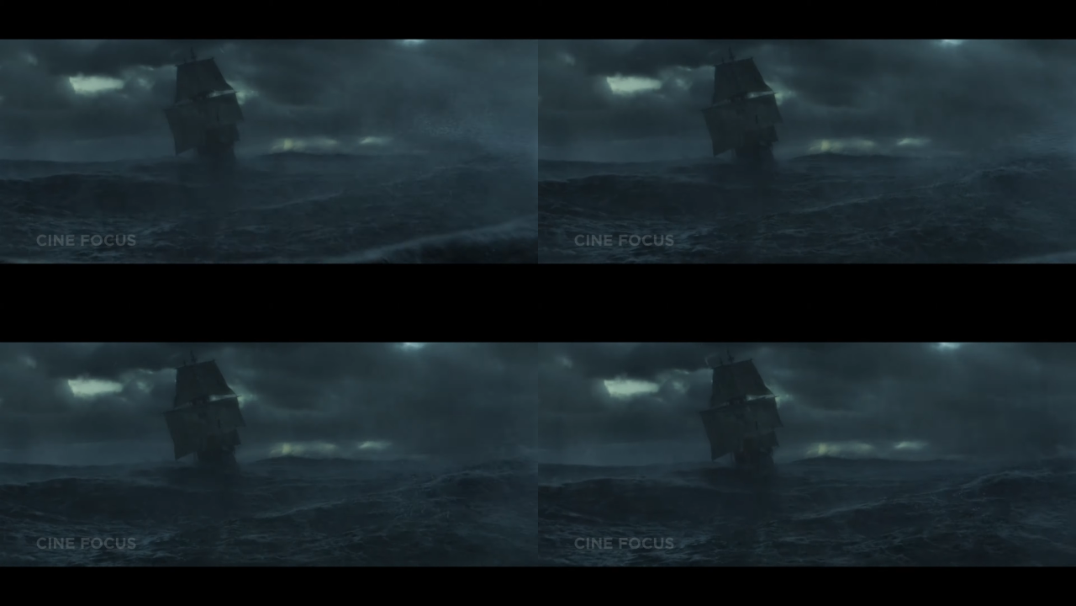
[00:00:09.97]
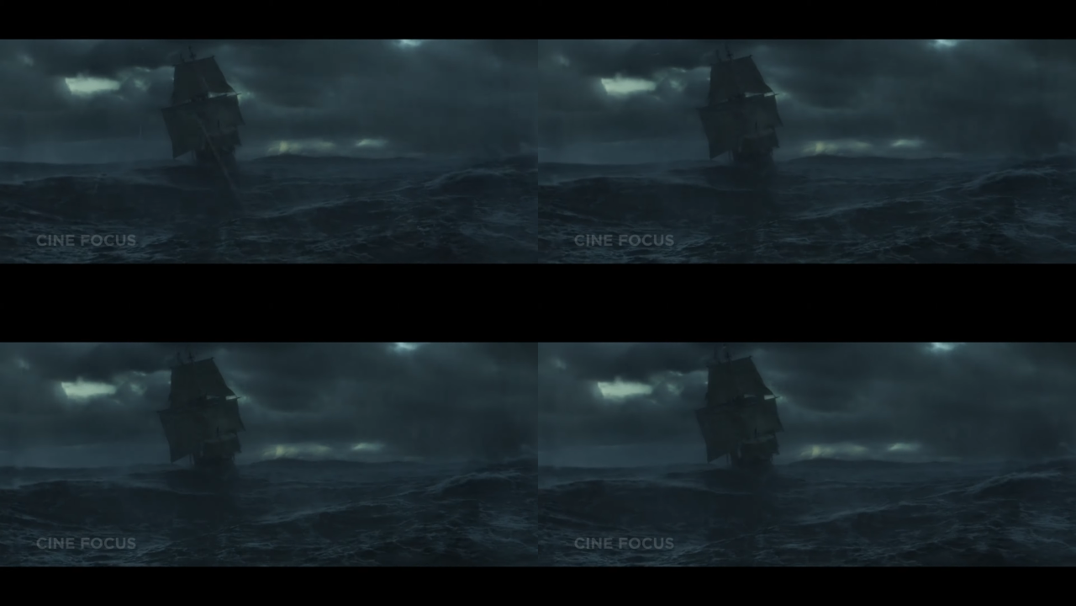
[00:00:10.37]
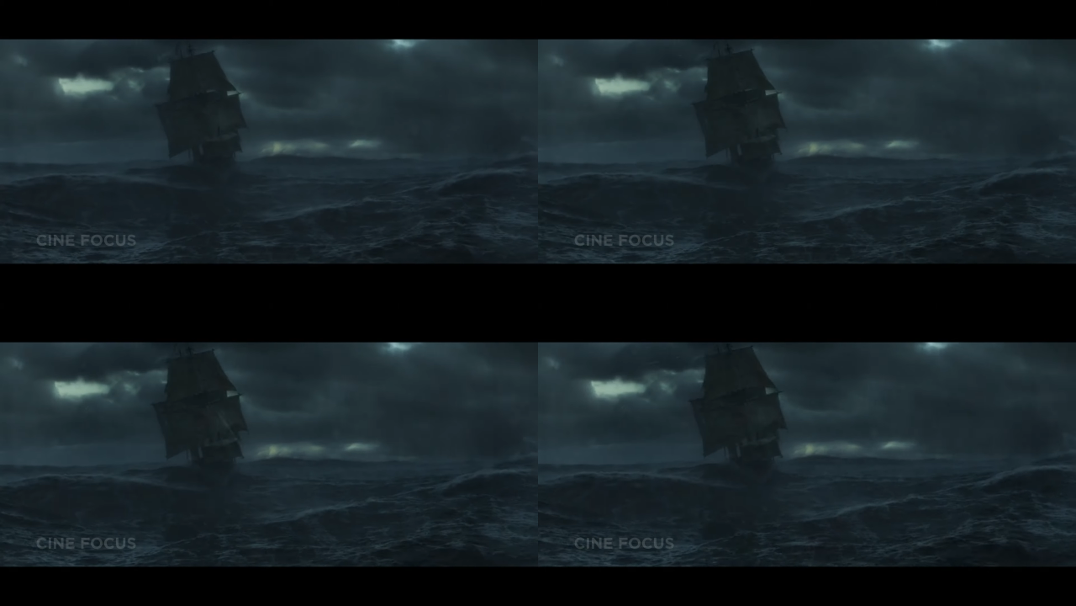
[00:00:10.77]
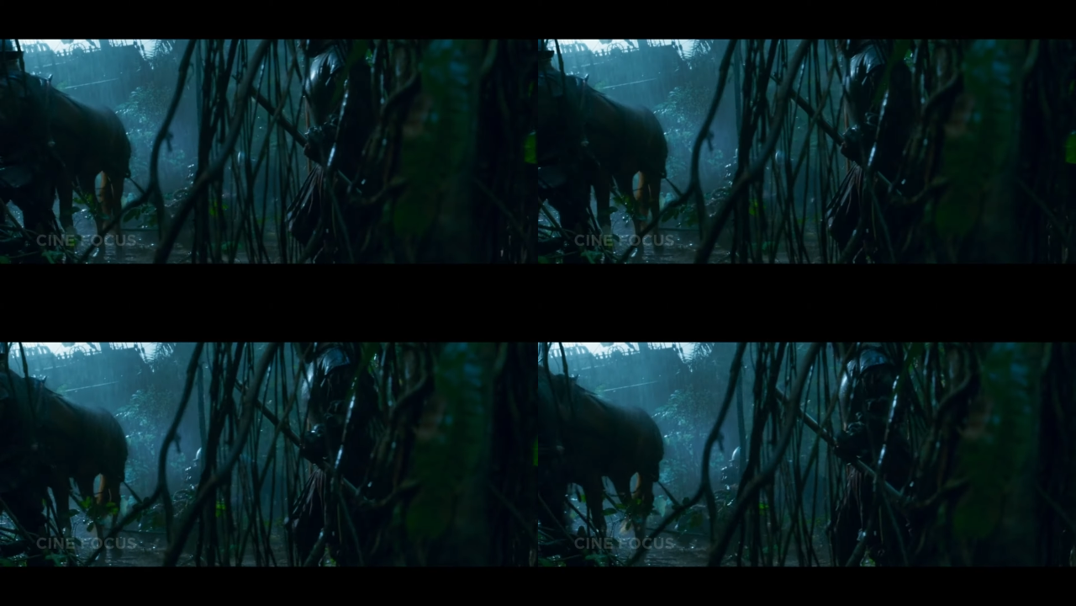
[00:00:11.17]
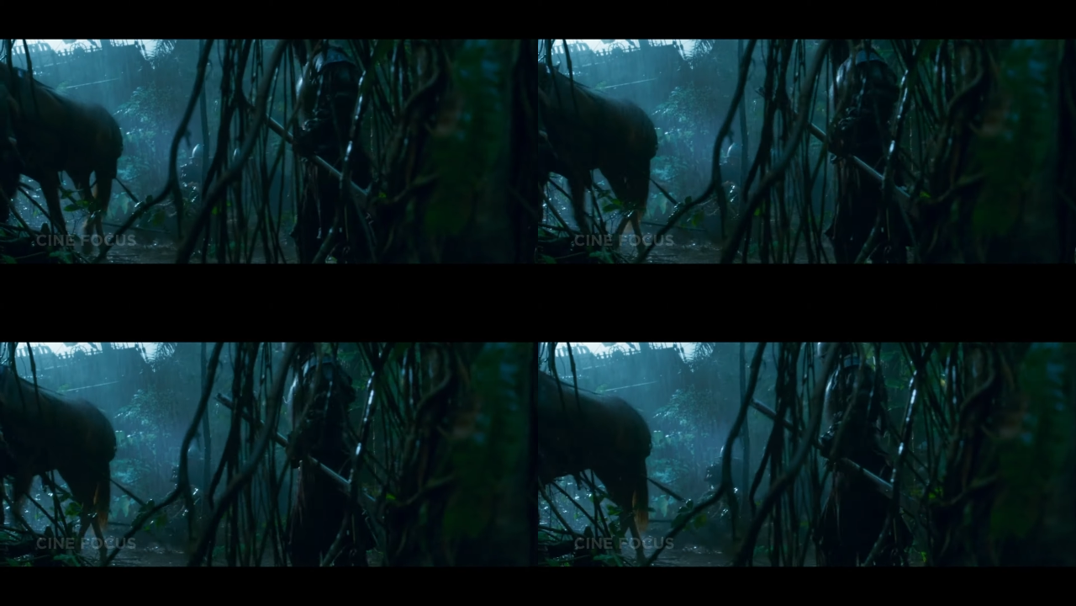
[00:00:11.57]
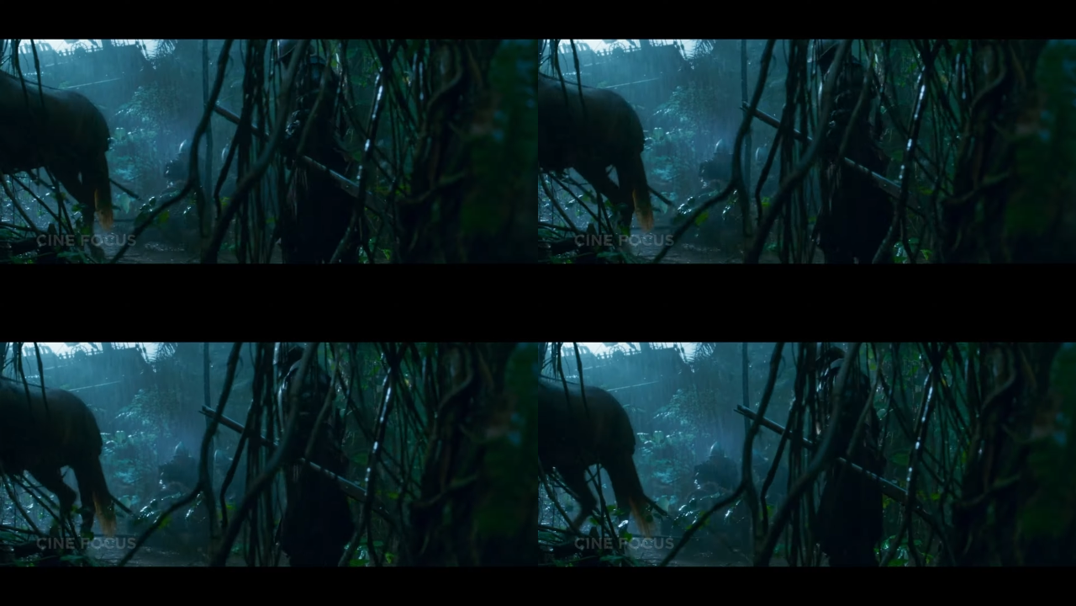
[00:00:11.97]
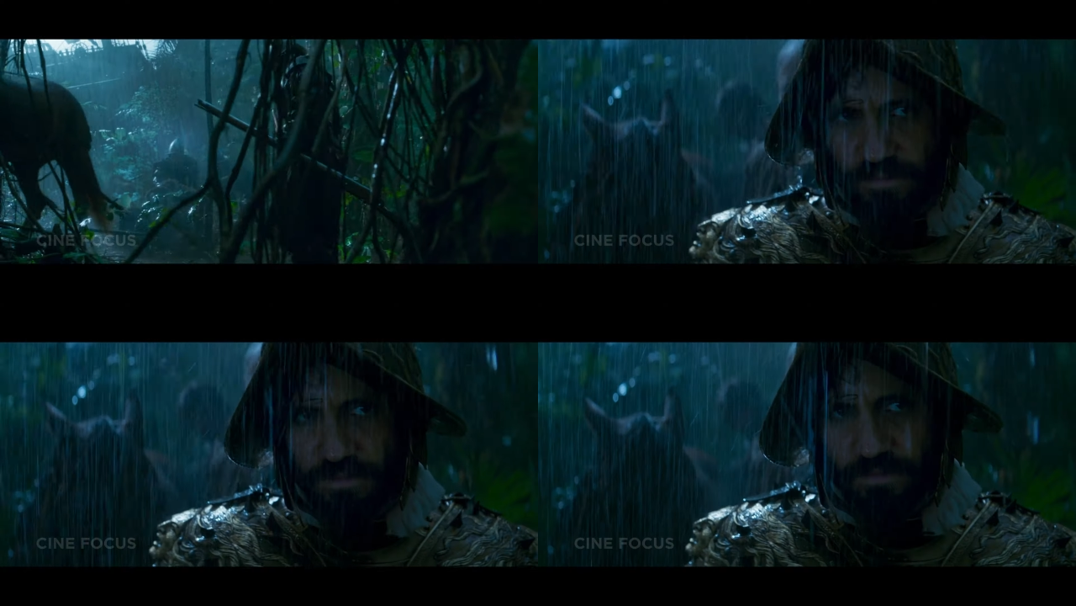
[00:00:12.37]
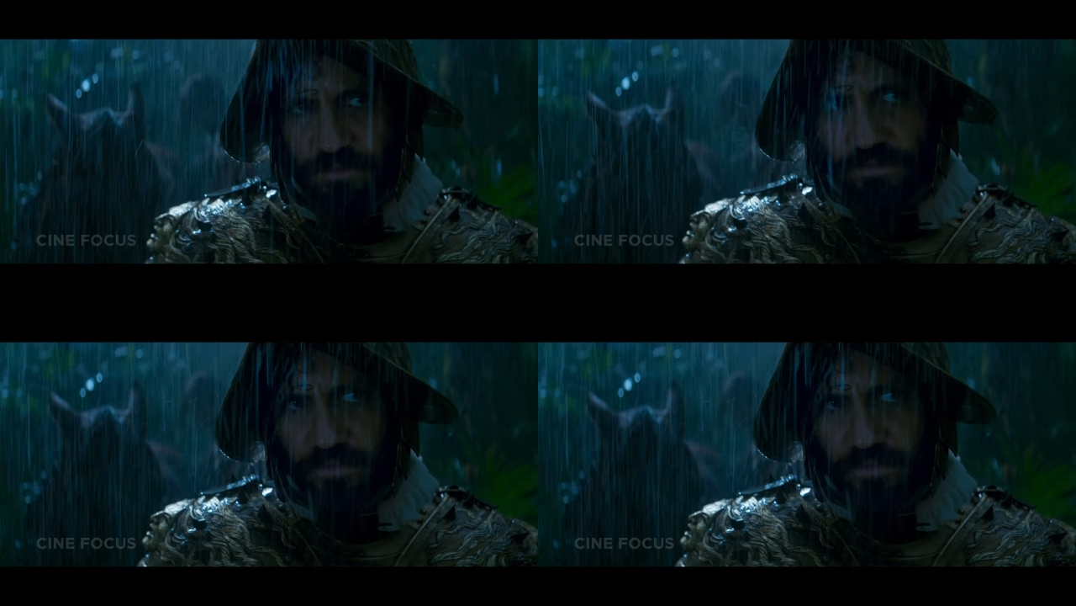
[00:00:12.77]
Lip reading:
(no speaker visible)